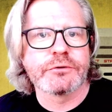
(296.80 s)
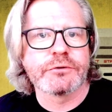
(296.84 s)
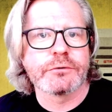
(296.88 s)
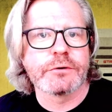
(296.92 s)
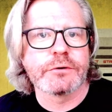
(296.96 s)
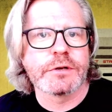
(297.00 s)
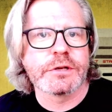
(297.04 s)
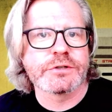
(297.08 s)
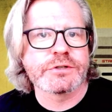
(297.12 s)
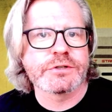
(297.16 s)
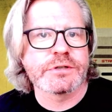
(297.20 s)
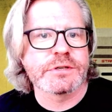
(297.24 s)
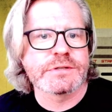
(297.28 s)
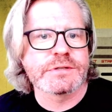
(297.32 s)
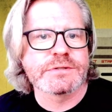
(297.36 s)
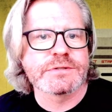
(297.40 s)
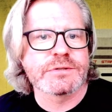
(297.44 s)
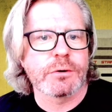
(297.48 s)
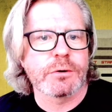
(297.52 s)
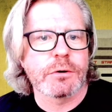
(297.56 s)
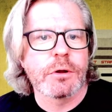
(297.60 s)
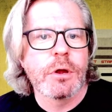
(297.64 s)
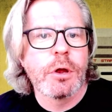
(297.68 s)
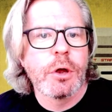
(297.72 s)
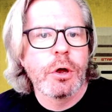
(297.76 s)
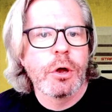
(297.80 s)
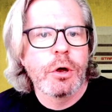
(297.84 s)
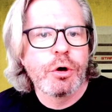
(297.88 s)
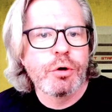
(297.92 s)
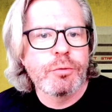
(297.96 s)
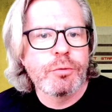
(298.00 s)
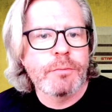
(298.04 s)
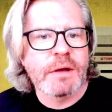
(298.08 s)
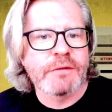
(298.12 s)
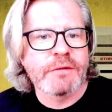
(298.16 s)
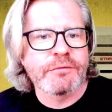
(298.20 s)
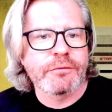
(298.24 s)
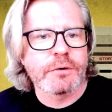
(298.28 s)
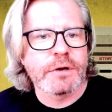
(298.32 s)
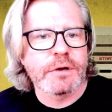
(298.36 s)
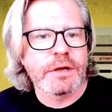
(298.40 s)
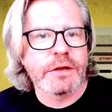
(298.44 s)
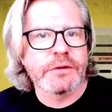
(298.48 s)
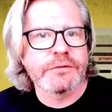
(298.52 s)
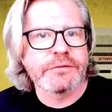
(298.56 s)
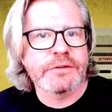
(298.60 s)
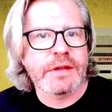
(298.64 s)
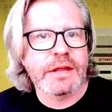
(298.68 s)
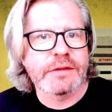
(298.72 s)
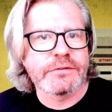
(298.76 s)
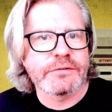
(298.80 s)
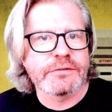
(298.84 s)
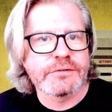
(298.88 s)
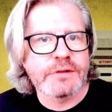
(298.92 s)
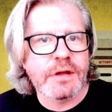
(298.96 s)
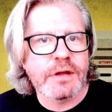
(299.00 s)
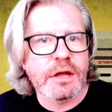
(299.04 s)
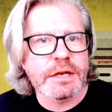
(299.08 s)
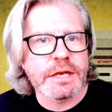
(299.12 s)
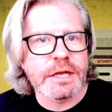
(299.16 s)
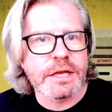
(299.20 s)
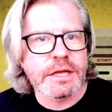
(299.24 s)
traditions or whomever else has done